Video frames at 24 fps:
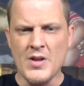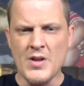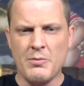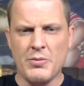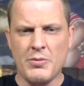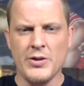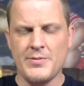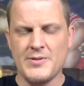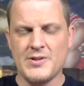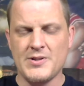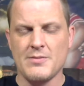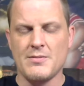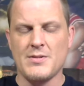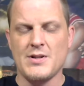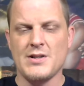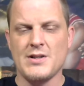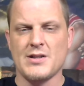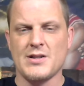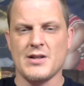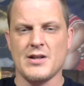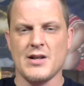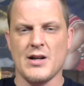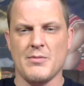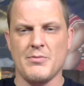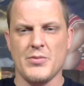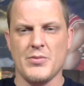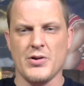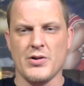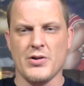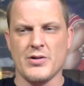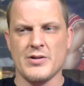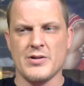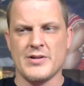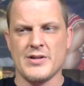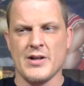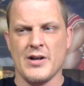put up some decent
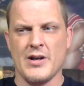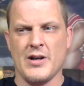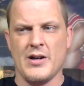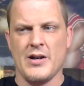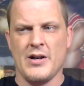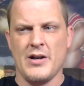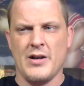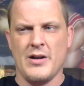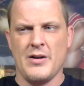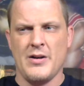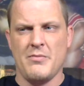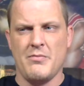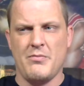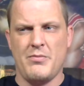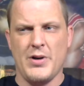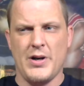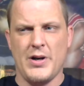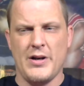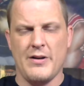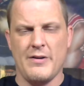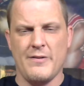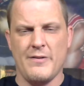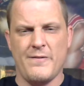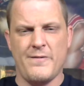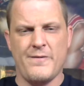numbers, but